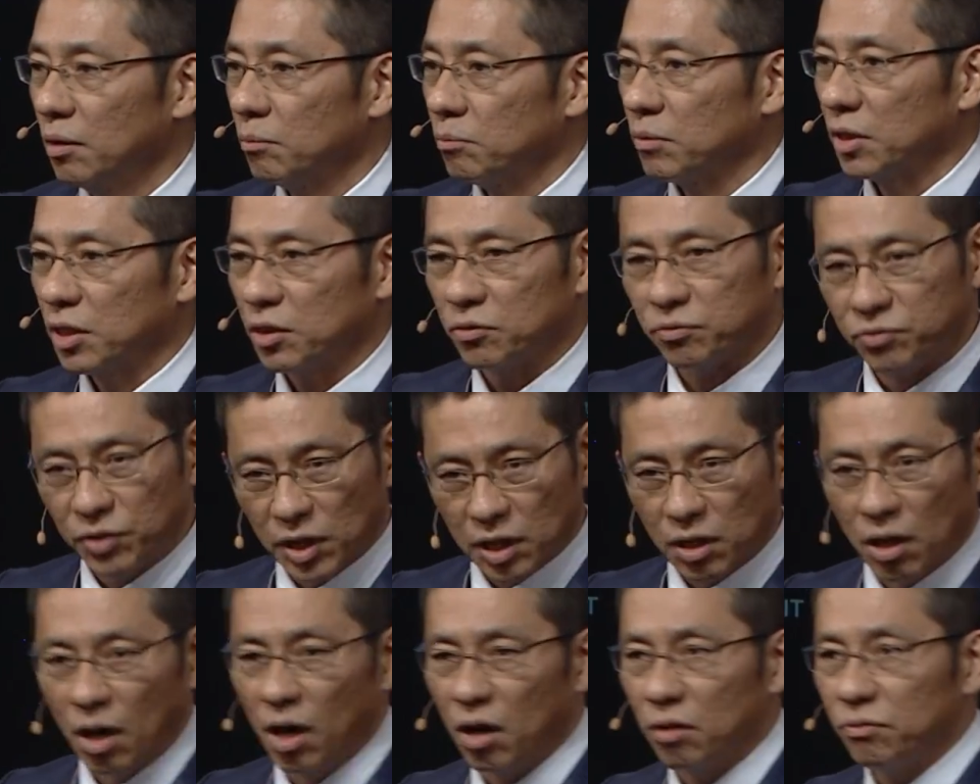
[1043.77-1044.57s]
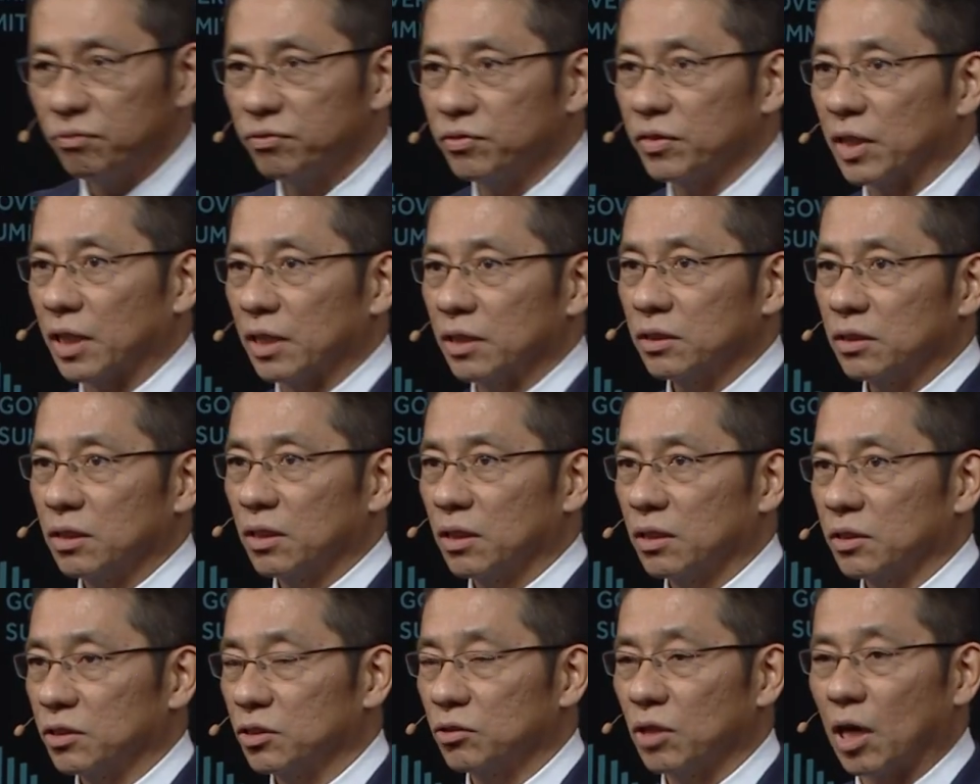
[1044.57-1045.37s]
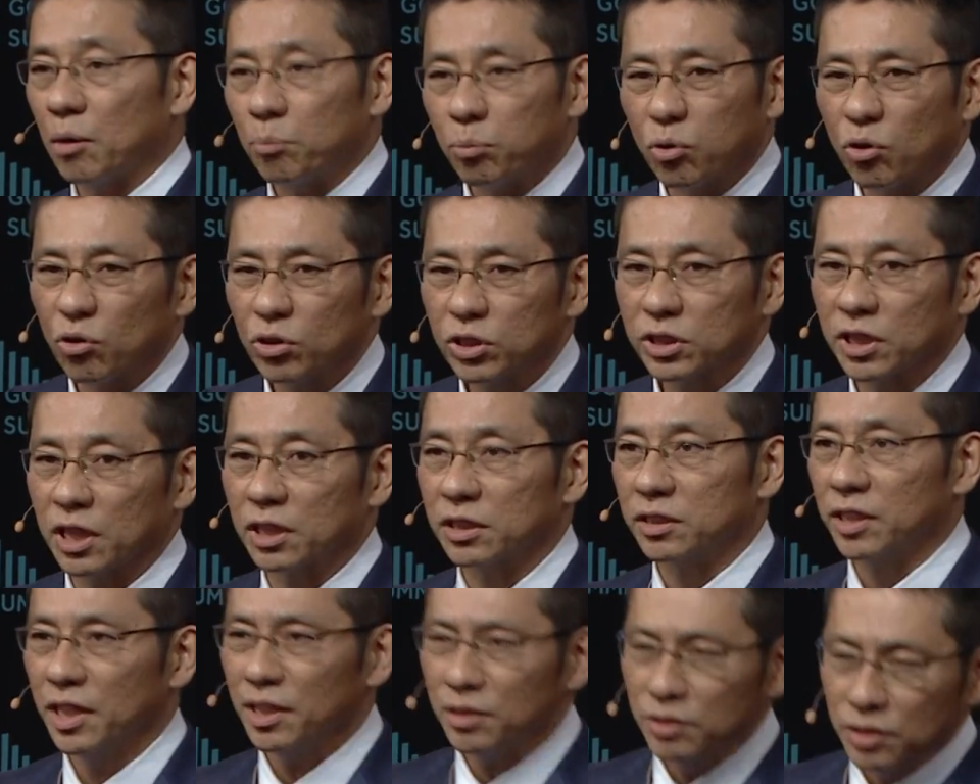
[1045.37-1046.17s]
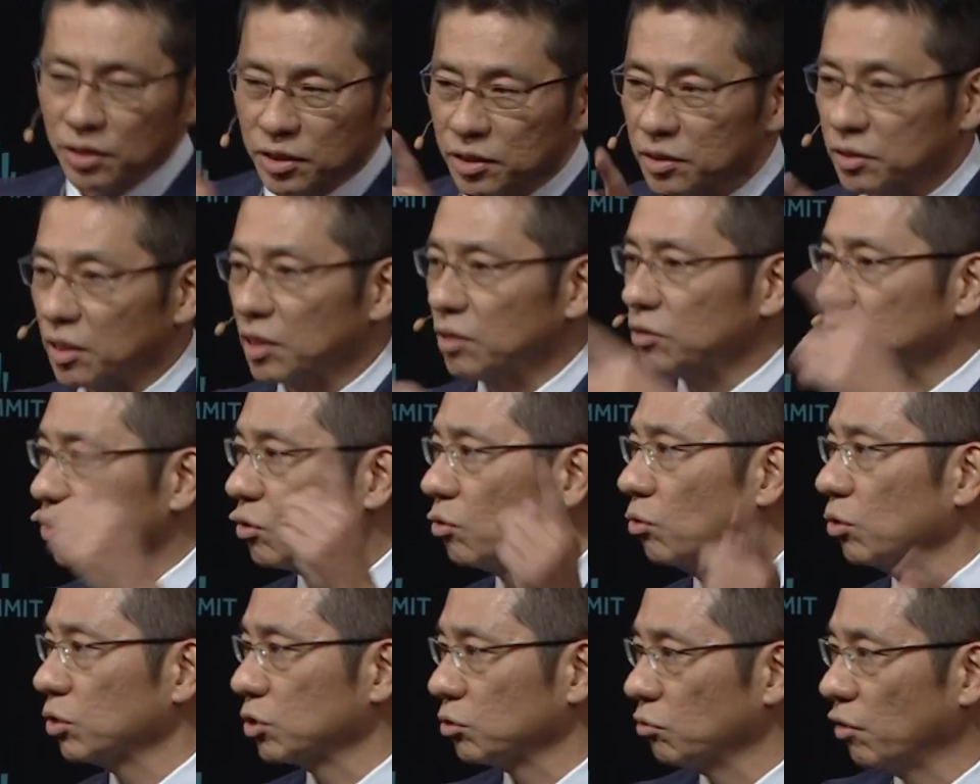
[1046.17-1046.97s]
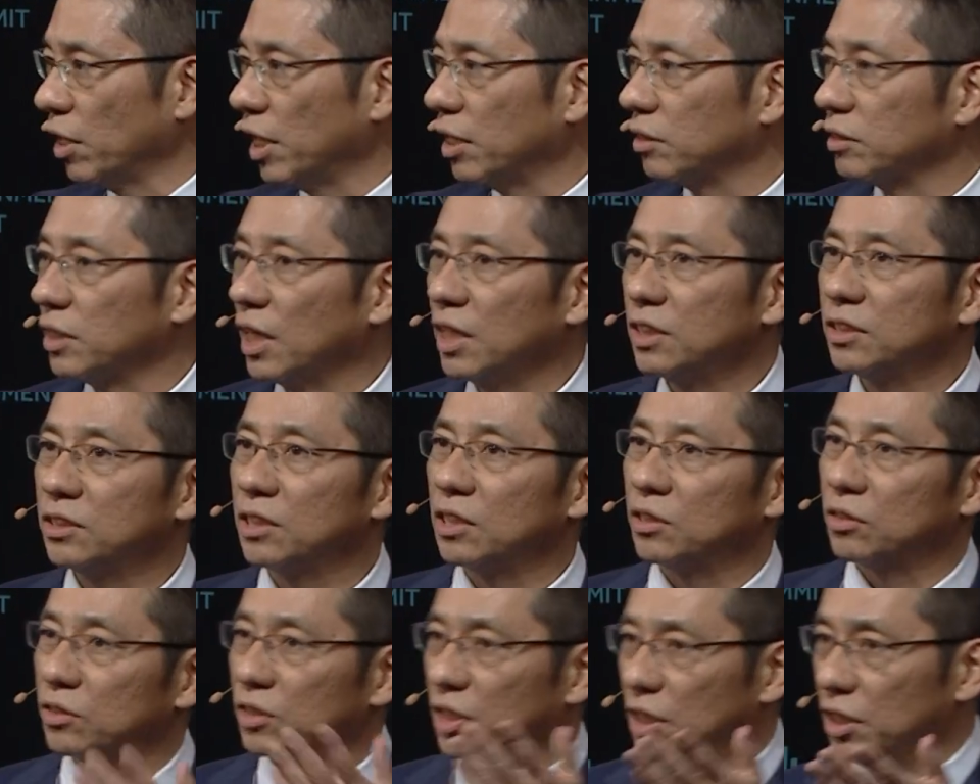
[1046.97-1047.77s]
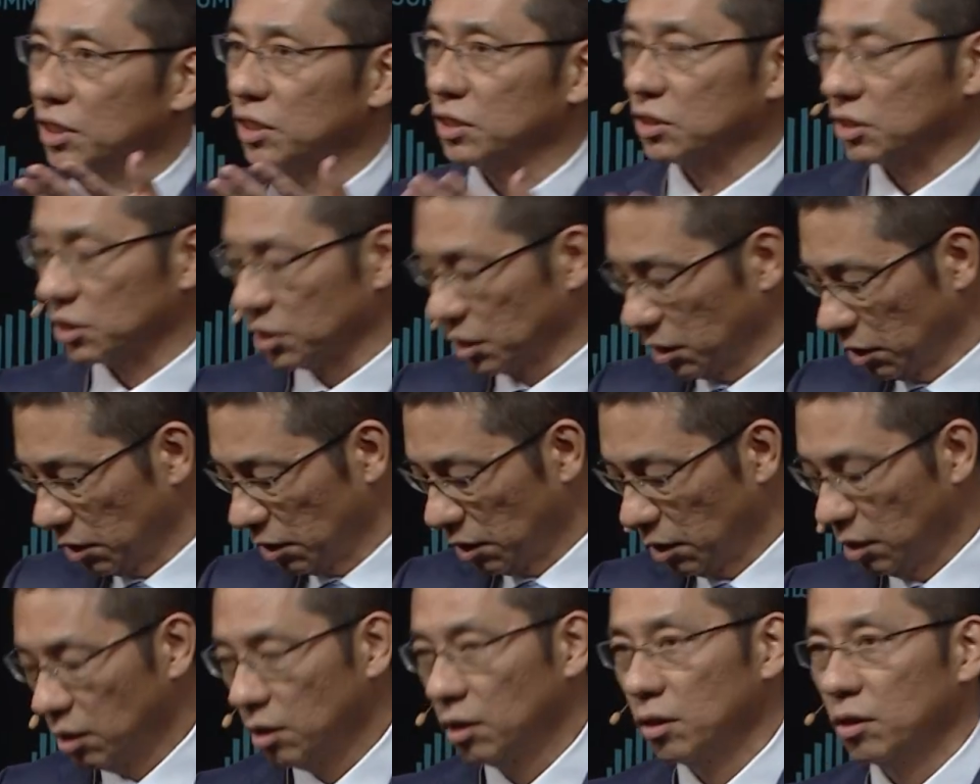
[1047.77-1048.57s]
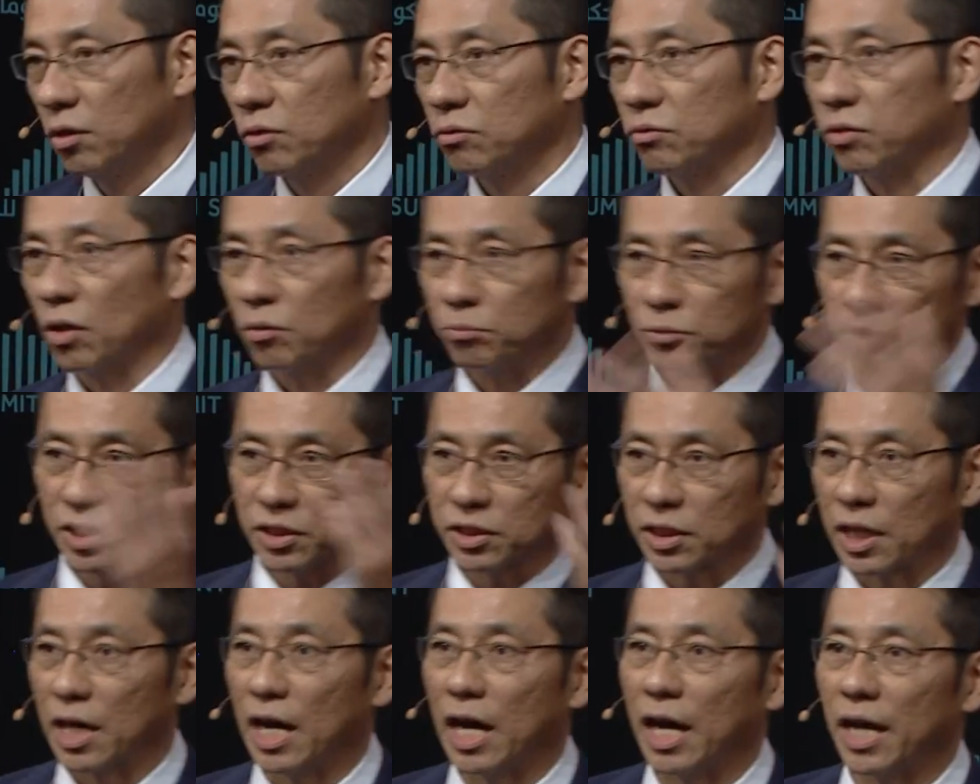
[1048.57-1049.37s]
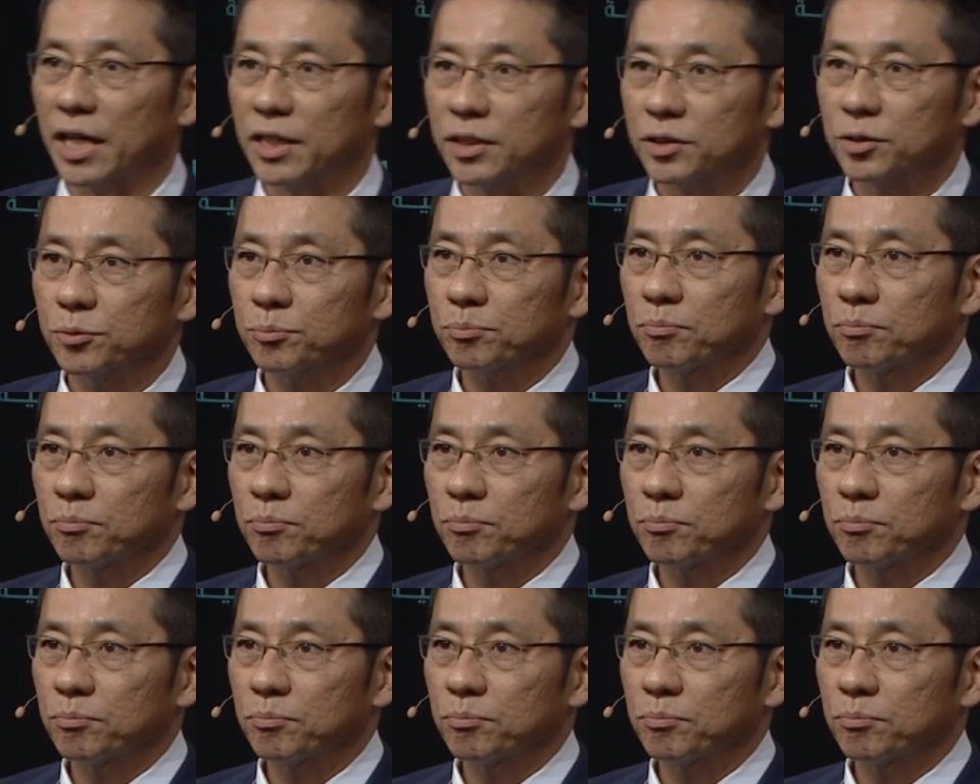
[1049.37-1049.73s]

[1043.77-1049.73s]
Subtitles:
But if you're confident, you apologize. Then things goes well. That's the teach from this guy.